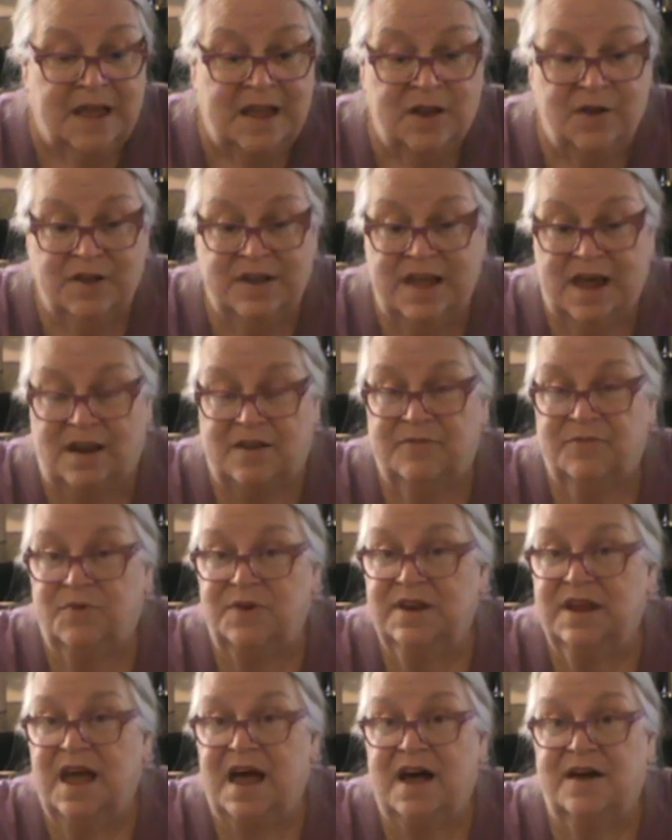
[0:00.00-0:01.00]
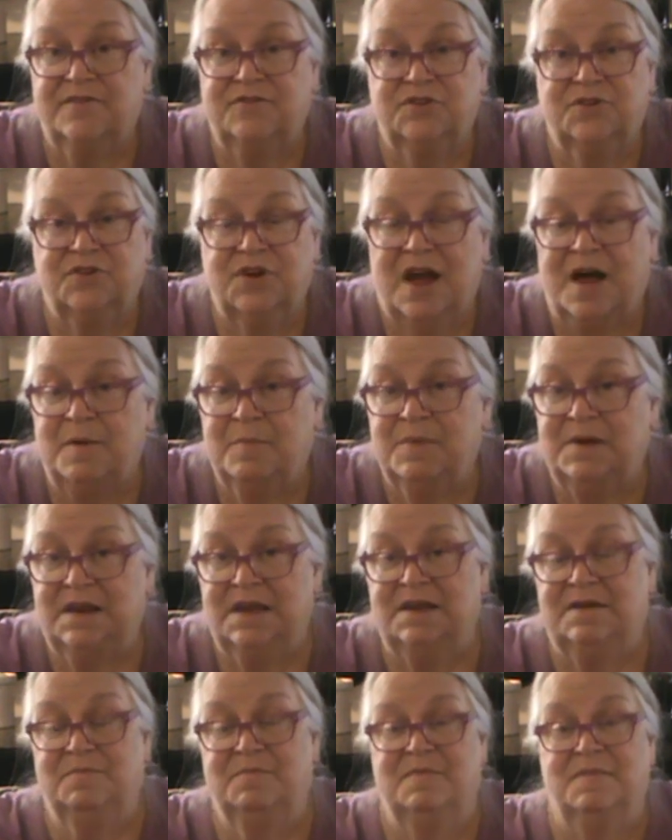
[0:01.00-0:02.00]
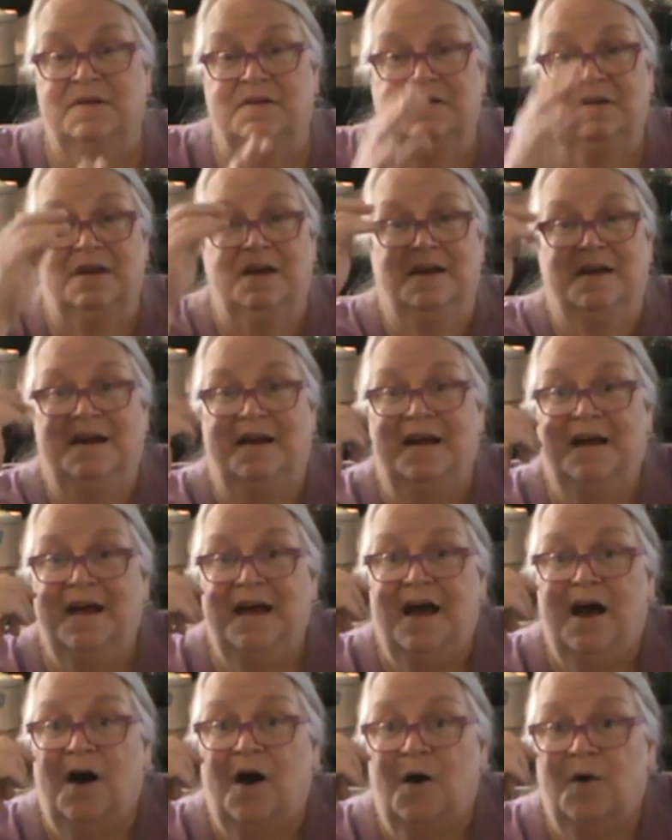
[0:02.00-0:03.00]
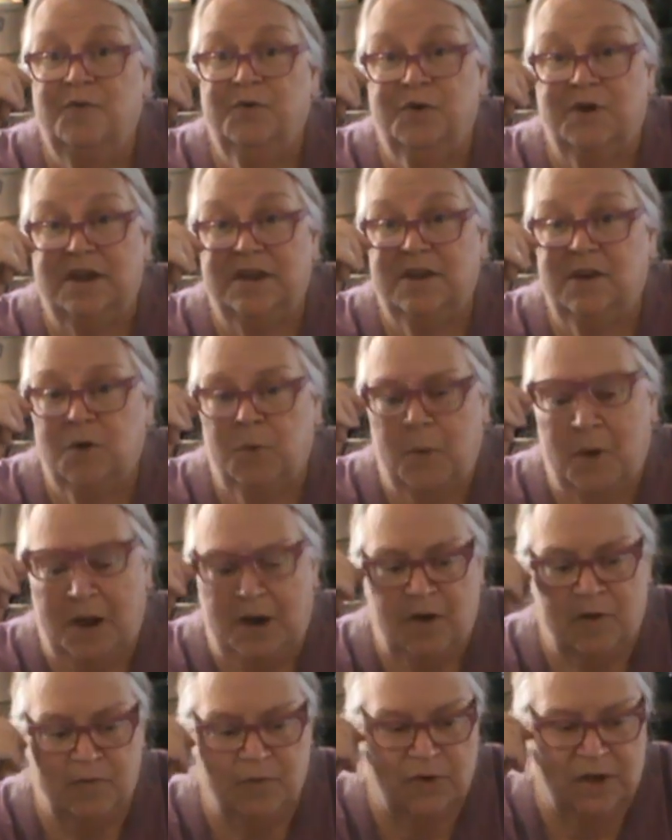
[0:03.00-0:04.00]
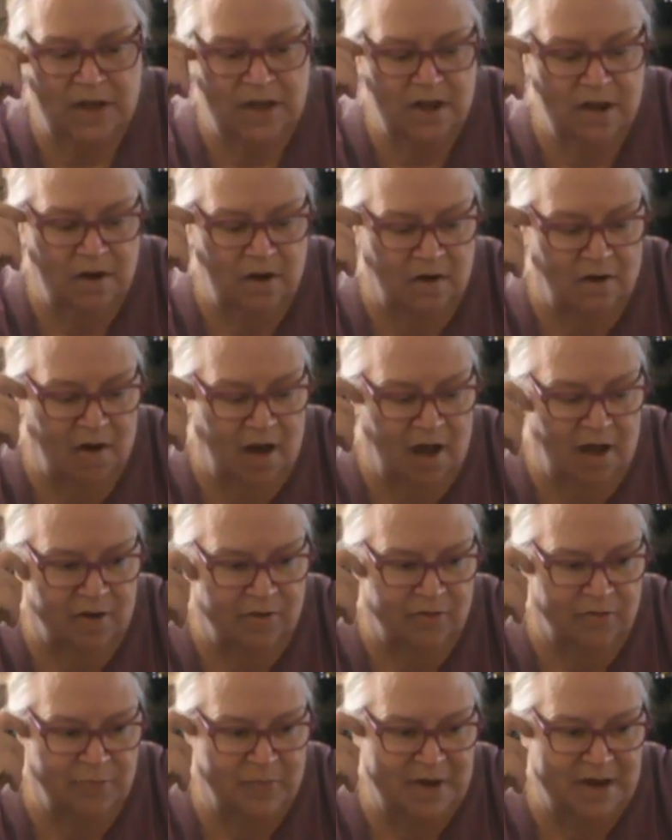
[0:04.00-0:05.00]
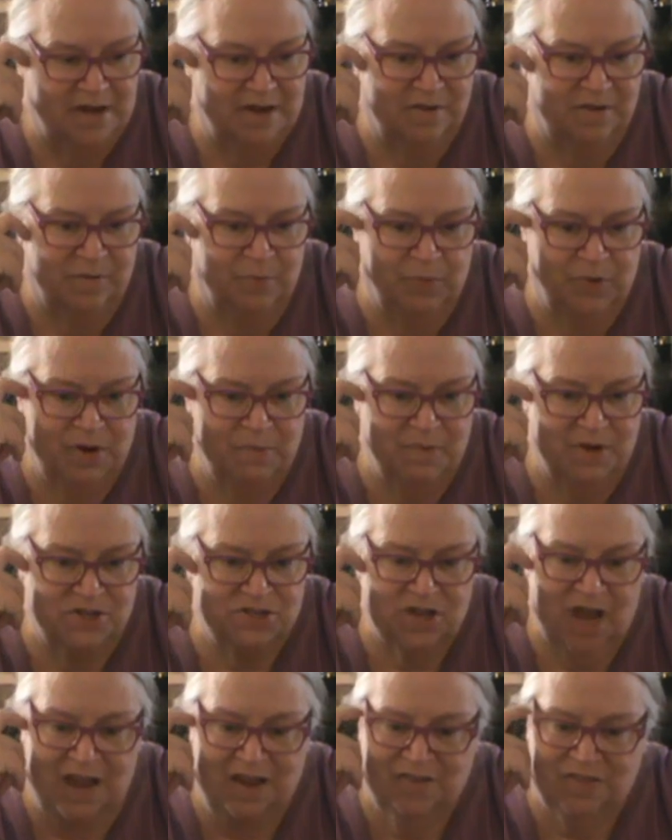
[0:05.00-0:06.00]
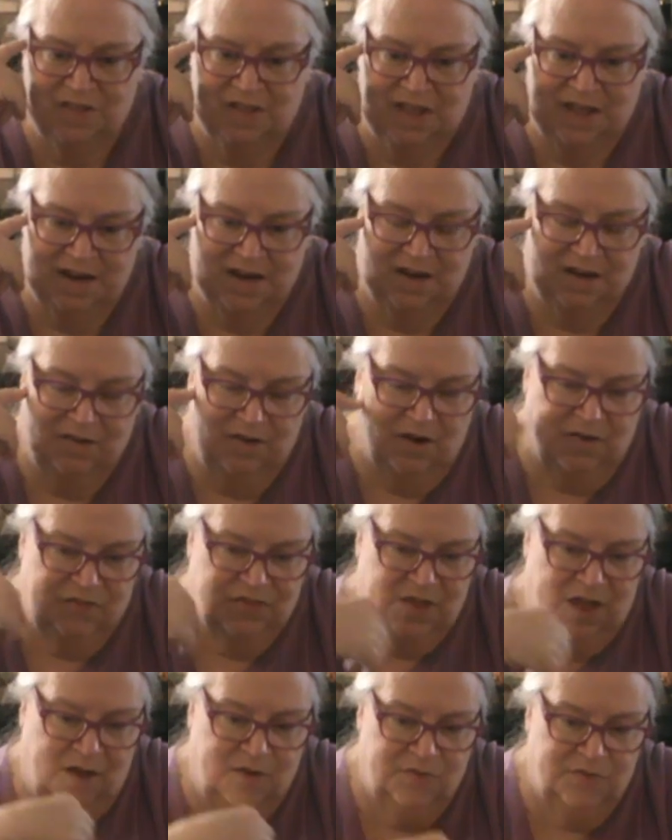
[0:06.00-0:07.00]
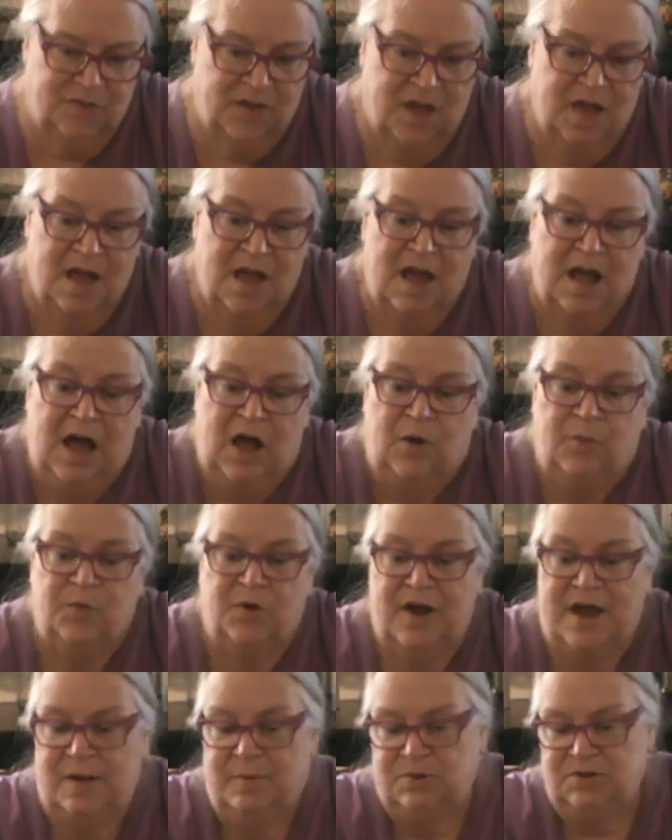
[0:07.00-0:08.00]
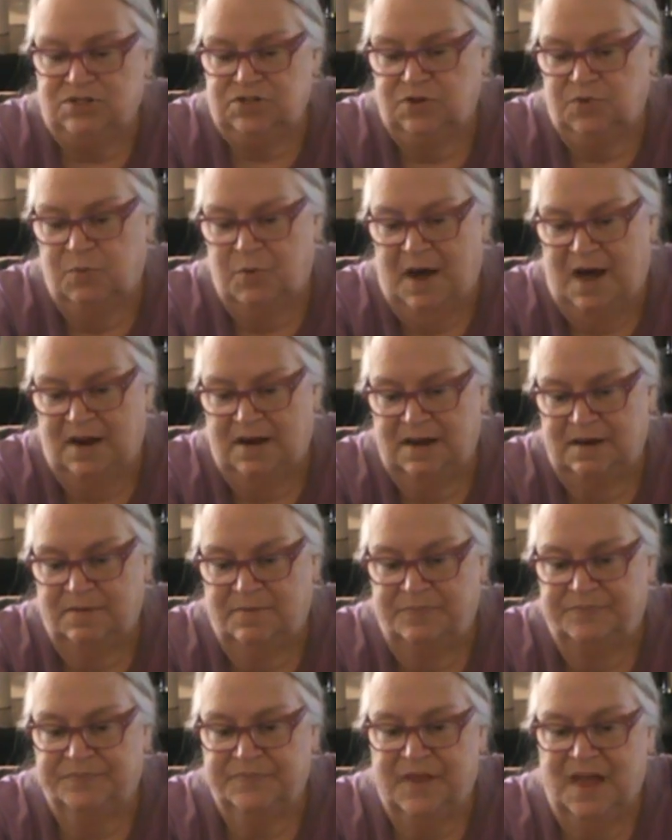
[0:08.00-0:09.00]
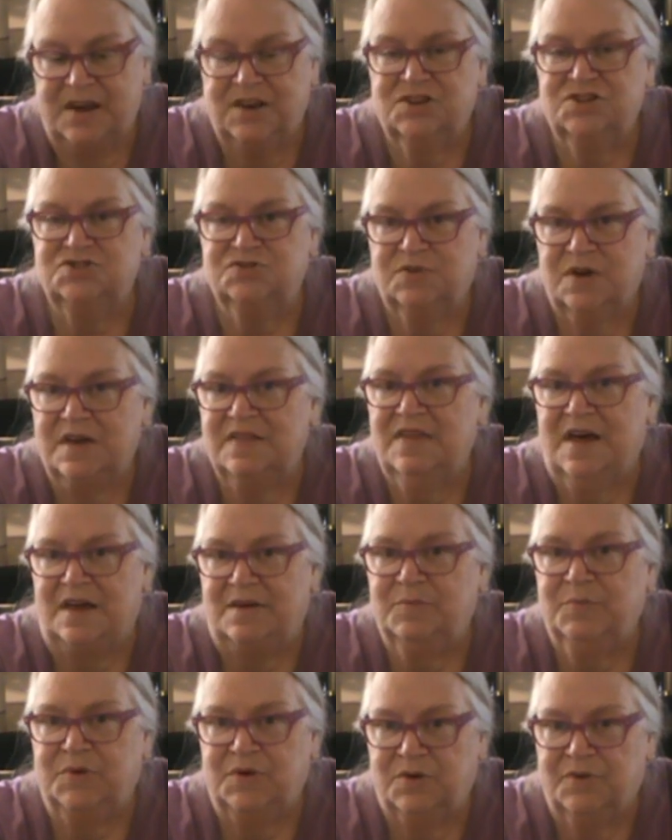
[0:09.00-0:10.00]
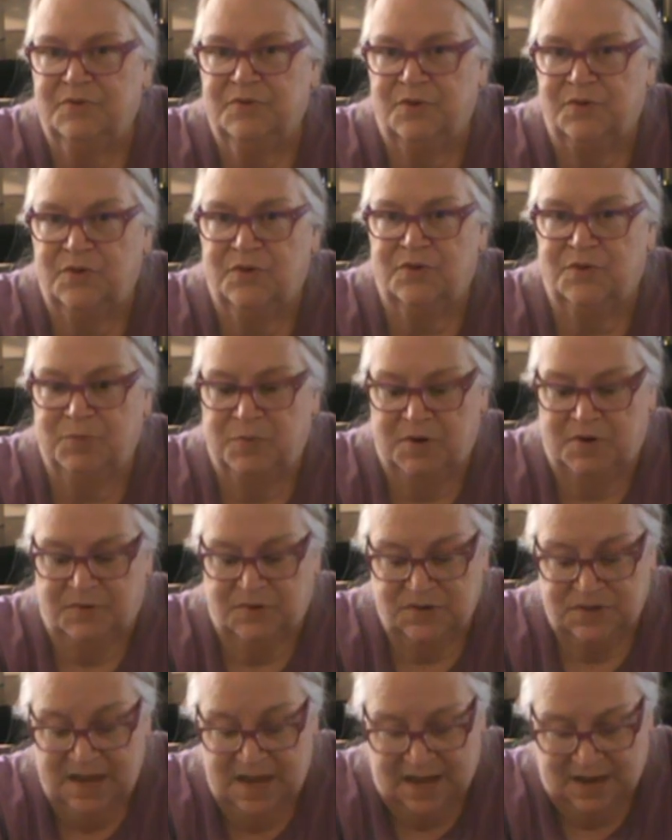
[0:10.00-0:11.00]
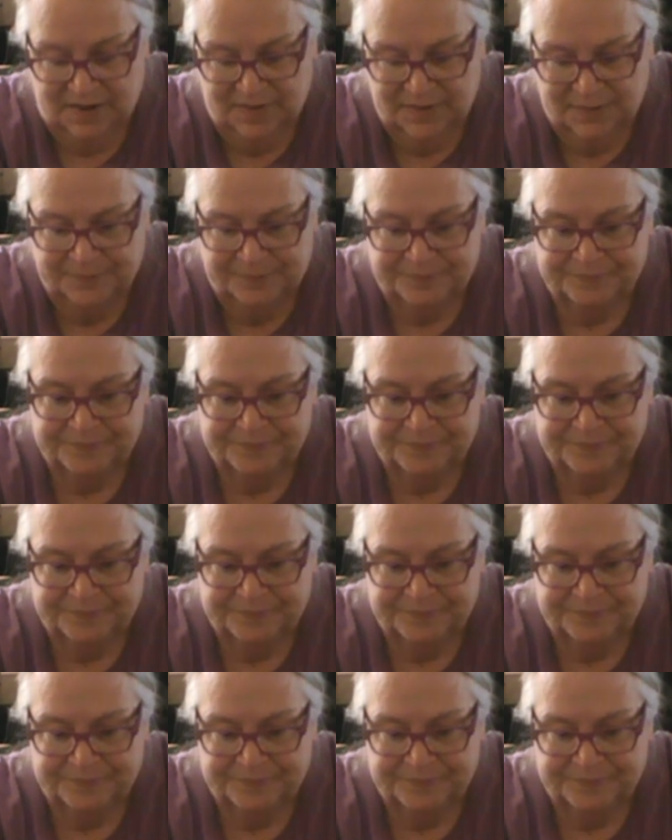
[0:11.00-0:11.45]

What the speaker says: here in California, after how many, well over a year of being pretty much isolating ourselves, we're able to go out and enjoy those beautiful days.